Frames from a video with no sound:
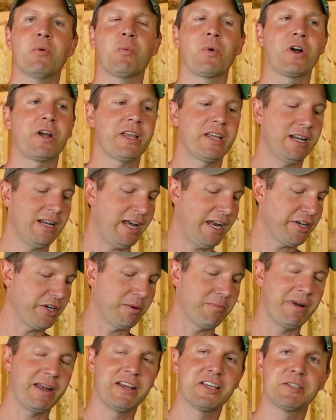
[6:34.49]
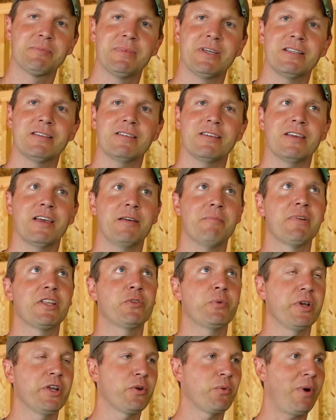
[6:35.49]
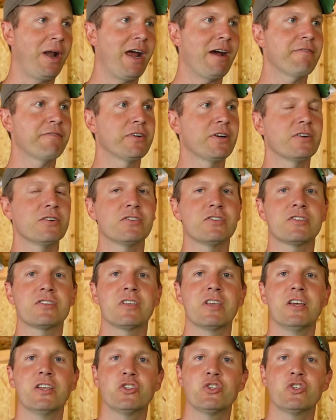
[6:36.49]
working on your basement, in between rafters,